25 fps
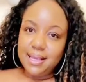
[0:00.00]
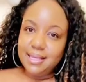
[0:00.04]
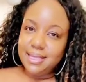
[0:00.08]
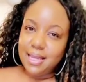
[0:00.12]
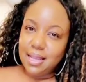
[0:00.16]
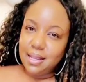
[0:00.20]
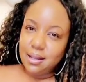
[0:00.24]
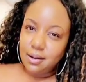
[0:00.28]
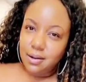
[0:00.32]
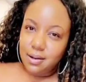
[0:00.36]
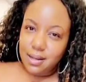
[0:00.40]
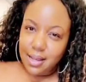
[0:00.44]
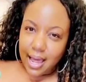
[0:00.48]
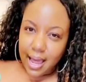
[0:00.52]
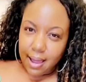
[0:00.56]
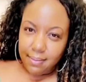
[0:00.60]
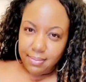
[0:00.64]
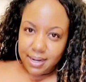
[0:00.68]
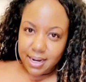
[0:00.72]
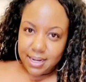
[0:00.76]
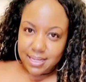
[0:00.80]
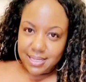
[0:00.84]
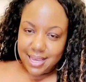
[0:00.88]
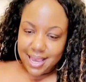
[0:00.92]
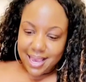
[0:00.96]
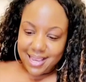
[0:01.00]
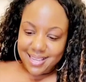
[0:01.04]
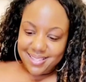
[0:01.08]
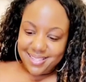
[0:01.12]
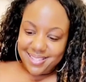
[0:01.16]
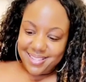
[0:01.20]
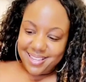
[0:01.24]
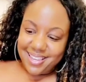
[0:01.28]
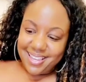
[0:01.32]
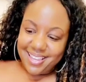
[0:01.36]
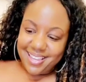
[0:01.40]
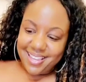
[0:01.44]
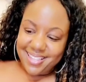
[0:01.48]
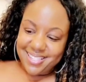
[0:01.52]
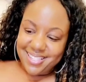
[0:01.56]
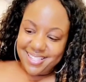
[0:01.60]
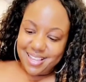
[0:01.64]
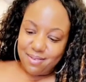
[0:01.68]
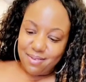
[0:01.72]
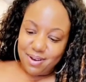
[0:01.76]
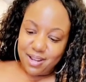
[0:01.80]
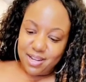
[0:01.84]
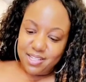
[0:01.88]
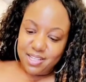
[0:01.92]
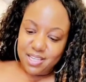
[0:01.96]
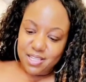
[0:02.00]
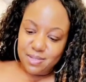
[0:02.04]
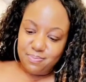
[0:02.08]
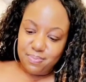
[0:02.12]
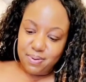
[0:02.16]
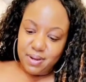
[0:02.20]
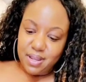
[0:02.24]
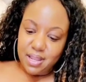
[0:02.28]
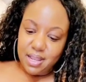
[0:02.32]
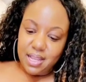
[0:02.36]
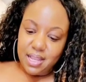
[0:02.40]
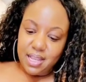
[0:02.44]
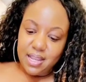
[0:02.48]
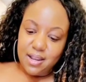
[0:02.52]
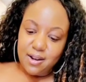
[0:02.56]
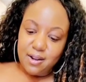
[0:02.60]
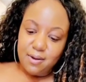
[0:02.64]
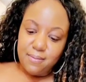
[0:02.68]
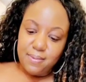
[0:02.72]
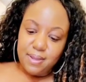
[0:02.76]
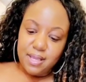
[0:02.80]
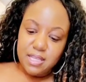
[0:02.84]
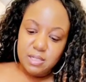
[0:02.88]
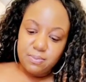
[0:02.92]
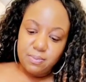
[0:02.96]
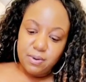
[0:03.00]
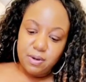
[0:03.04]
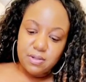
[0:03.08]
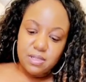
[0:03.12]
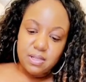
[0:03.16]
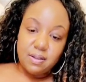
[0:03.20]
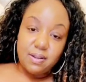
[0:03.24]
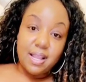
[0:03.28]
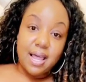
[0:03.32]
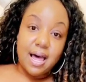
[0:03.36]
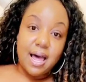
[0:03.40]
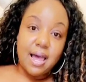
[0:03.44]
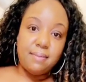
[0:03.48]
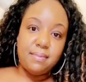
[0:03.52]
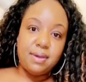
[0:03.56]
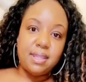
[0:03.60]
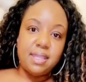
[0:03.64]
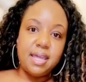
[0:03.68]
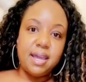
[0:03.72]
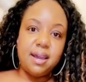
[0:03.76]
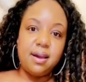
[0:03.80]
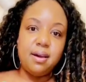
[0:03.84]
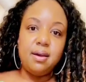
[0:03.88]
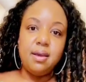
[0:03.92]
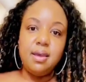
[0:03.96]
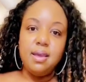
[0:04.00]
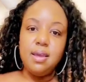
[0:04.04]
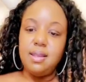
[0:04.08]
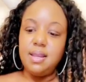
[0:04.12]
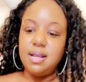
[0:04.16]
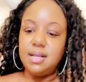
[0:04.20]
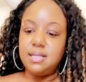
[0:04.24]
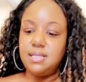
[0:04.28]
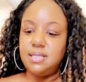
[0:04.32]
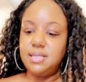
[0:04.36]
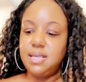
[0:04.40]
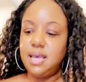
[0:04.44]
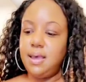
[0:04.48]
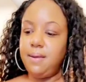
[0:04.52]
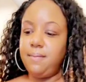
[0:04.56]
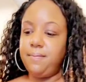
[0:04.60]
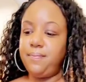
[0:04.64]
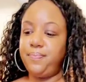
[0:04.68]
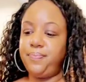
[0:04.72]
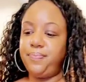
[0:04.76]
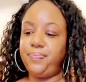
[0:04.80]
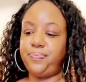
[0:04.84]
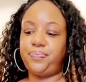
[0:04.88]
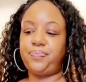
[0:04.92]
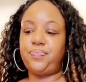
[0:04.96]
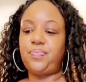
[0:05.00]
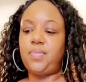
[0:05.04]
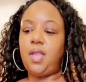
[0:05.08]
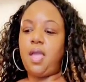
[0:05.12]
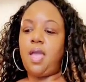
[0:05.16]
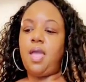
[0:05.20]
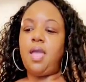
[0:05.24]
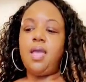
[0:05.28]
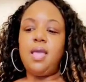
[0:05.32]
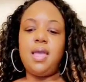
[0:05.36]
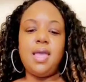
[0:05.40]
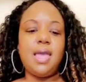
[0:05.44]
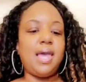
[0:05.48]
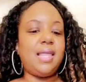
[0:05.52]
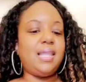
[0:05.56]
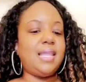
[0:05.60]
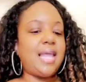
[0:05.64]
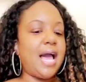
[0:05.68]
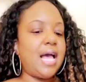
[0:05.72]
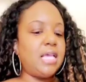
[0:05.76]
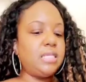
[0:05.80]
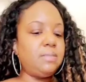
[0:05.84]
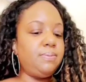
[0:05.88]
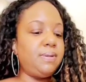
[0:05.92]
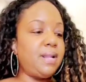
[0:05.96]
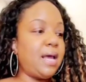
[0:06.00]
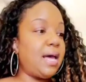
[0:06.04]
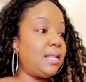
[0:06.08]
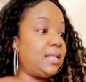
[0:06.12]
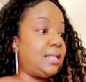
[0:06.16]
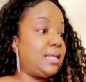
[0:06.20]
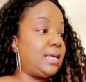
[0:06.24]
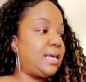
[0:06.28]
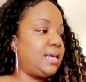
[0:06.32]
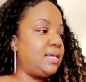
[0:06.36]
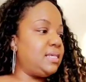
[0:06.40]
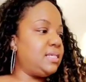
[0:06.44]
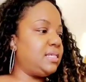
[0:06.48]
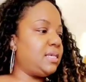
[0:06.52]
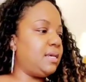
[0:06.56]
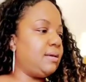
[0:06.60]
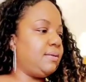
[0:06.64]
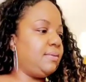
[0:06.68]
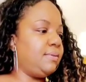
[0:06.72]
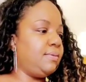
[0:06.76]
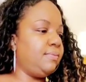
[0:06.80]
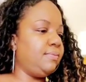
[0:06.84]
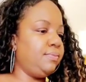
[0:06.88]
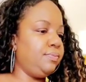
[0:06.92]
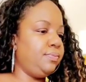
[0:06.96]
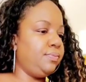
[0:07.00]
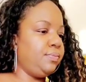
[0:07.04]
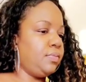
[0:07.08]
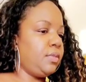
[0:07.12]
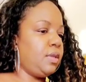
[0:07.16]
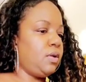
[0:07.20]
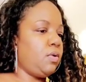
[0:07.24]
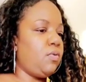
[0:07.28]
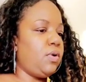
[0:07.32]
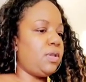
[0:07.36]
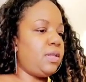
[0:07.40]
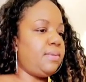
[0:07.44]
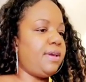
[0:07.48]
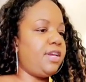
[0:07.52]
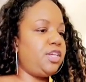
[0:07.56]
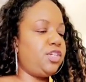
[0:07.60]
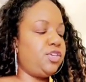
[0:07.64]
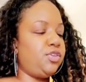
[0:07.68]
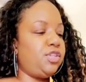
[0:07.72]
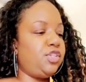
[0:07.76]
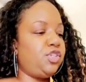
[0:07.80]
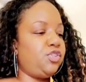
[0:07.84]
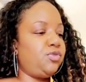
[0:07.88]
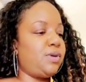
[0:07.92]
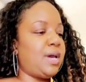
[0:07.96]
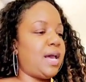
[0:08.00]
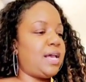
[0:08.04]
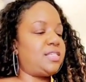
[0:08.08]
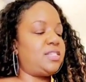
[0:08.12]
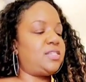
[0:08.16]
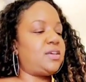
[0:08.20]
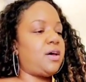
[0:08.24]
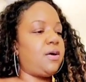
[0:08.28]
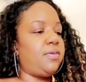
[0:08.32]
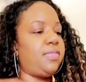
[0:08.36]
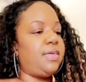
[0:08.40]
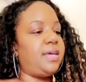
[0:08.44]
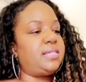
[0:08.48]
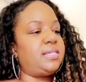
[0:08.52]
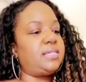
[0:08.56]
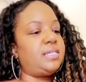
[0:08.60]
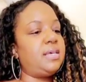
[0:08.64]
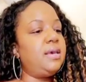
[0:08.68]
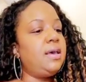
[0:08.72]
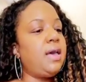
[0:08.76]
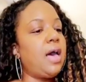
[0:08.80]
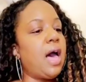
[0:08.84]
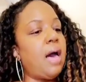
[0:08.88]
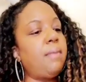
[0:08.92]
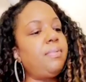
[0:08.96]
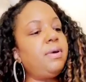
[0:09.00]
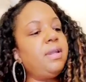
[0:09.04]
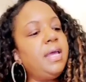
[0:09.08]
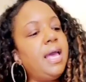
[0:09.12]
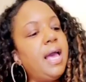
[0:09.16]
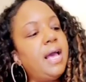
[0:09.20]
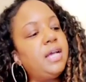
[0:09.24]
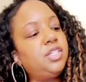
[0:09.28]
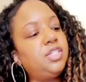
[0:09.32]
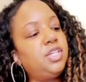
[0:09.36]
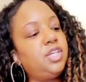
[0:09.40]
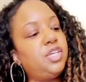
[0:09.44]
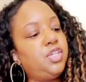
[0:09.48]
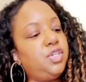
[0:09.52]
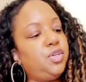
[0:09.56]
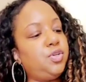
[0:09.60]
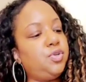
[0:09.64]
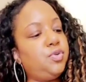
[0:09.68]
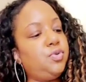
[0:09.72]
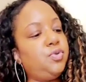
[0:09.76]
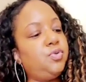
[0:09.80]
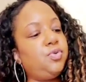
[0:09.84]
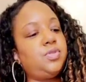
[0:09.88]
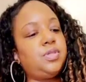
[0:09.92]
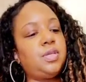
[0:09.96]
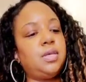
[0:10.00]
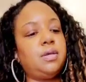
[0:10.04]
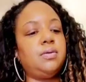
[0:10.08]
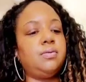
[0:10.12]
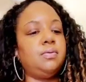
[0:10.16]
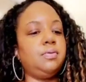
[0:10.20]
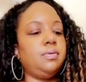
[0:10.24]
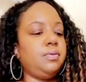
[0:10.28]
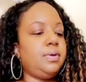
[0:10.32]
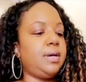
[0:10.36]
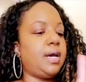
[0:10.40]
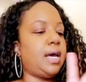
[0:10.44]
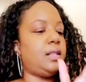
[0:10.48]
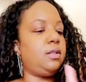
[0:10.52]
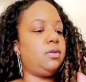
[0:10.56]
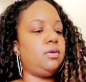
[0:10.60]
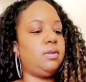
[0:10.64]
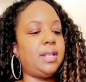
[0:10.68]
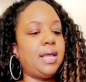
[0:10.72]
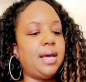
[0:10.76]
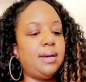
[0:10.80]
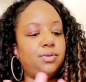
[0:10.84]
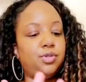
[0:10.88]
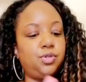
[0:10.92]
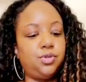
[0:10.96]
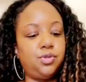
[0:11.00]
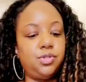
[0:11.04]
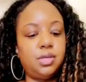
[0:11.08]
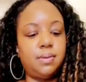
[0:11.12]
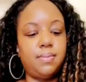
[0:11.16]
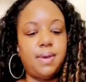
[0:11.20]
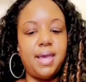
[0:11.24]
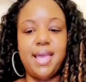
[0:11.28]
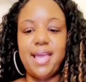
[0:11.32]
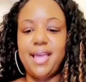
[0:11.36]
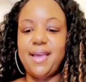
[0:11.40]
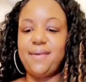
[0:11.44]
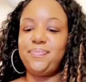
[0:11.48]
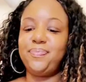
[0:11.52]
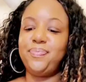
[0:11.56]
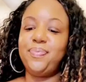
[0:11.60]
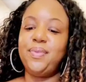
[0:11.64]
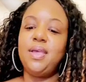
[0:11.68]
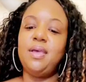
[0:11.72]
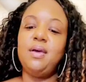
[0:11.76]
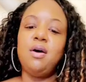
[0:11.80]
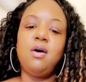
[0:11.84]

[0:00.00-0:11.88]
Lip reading: is that a little lime that I taste? So I'm gonna just put a little bit, sprinkles of lime in there. That's it. And last but not least, I wanted to make sure that you guys saw this. I'm gonna actually use, I got a little lime juice on my hand,